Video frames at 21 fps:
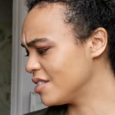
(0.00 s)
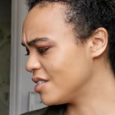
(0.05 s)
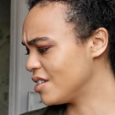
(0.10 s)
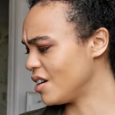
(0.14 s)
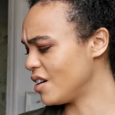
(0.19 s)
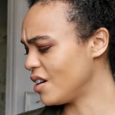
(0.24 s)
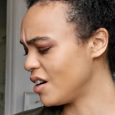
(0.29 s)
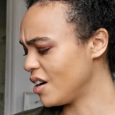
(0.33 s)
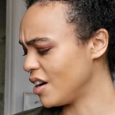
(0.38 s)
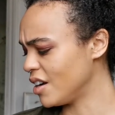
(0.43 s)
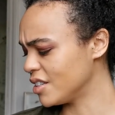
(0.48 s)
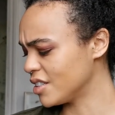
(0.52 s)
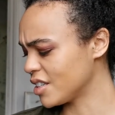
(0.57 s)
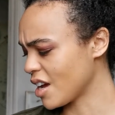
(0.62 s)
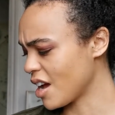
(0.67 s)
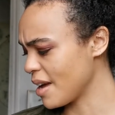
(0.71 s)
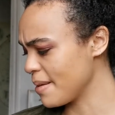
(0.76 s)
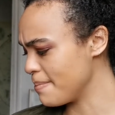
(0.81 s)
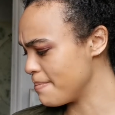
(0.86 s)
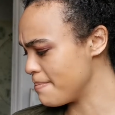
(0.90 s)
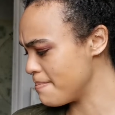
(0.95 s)
God,
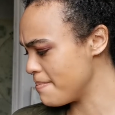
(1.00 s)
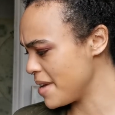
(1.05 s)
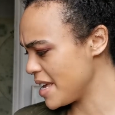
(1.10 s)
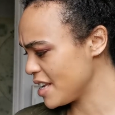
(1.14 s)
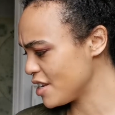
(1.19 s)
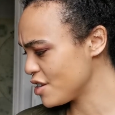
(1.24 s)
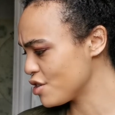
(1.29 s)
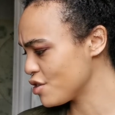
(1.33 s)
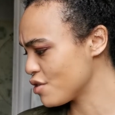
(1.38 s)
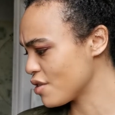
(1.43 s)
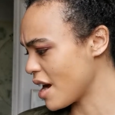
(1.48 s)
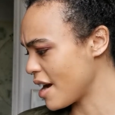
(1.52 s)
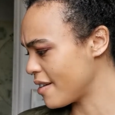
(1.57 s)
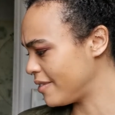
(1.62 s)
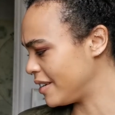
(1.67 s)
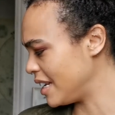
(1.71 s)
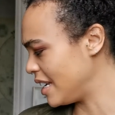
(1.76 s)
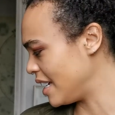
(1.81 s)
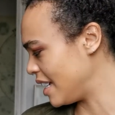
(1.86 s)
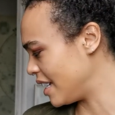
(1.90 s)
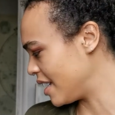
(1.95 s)
I miss
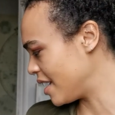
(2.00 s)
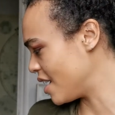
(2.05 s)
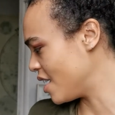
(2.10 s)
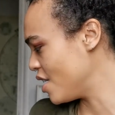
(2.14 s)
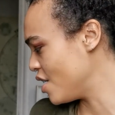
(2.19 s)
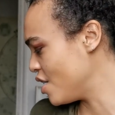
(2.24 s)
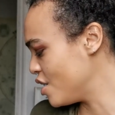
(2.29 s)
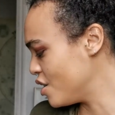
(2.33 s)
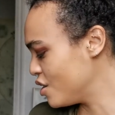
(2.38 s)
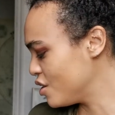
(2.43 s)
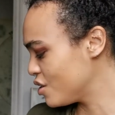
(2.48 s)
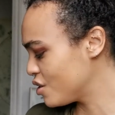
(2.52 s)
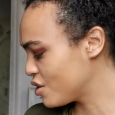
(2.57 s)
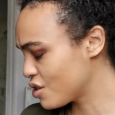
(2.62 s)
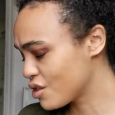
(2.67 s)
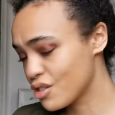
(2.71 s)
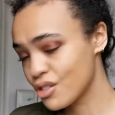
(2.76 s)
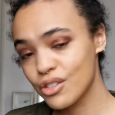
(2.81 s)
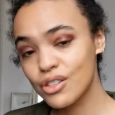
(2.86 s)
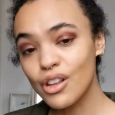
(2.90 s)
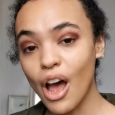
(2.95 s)
travelling
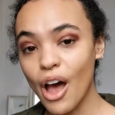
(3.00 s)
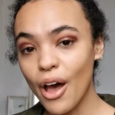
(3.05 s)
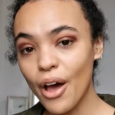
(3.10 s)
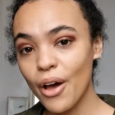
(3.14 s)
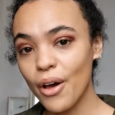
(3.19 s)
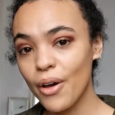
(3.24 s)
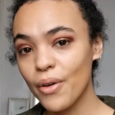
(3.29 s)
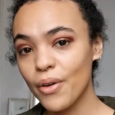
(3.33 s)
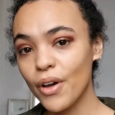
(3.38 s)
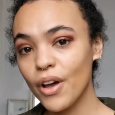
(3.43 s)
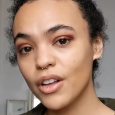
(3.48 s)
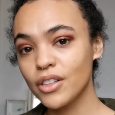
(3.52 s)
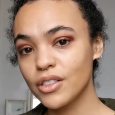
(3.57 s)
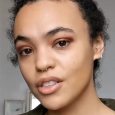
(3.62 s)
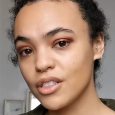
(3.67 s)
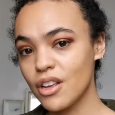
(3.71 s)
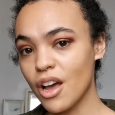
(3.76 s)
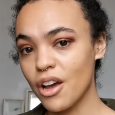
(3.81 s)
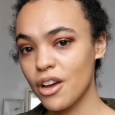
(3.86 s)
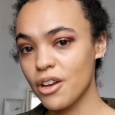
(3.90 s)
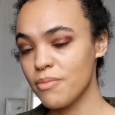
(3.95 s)
so
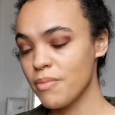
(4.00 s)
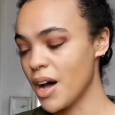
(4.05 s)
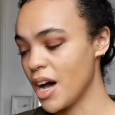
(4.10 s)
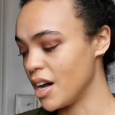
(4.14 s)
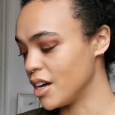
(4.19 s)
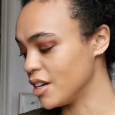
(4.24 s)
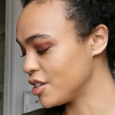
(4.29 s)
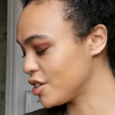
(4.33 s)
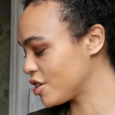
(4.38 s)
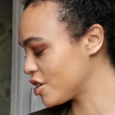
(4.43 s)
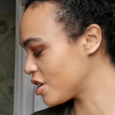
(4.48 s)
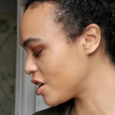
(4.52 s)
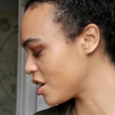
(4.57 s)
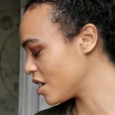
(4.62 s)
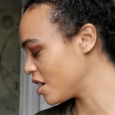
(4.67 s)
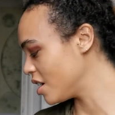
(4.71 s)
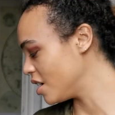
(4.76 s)
much.